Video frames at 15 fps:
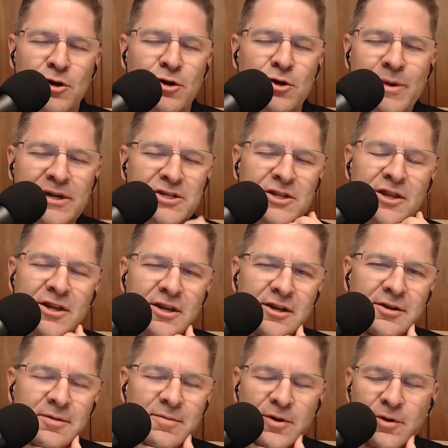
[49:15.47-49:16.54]
You know, you mentioned
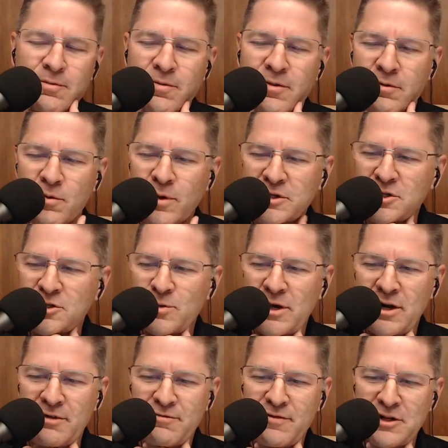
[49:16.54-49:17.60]
the, the, the questions
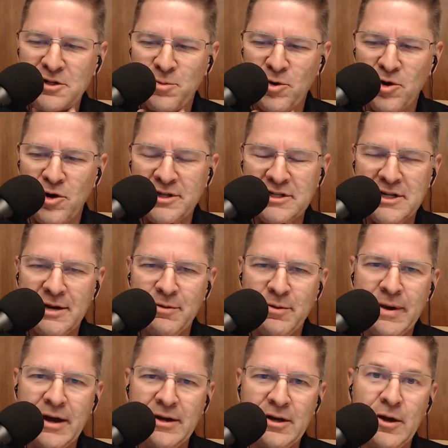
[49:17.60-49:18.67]
we get on Facebook all the time
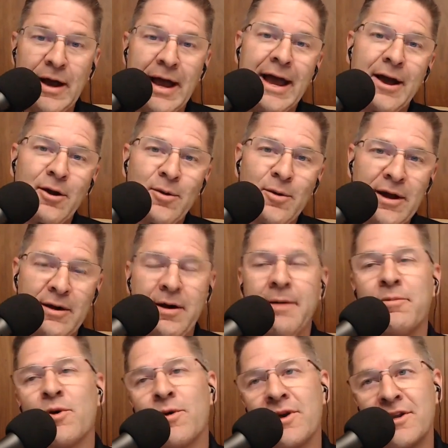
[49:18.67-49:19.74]
about you know how do I,
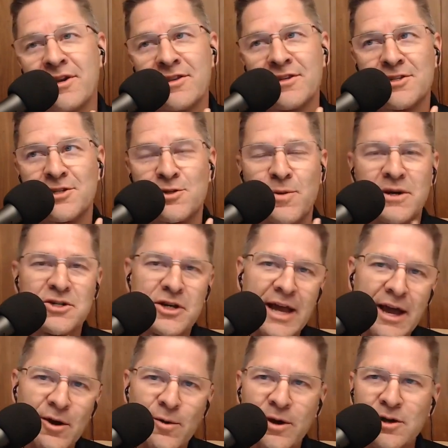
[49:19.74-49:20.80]
I'm going into this
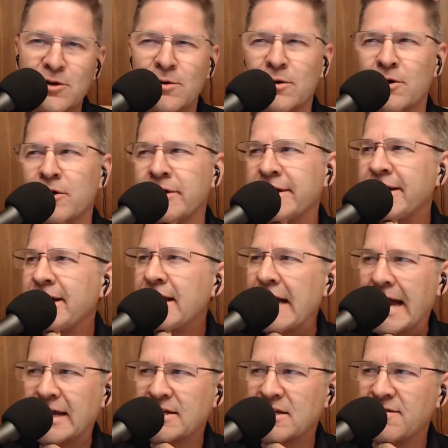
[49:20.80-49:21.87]
situation, how do I do it, or
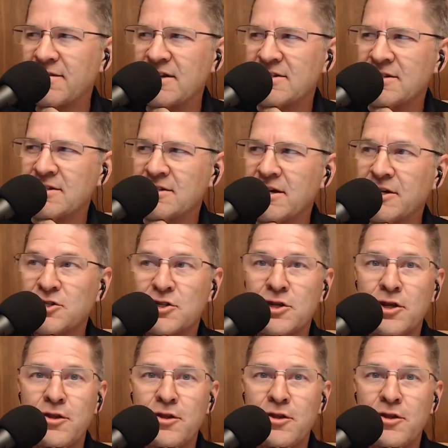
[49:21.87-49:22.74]
activities and such.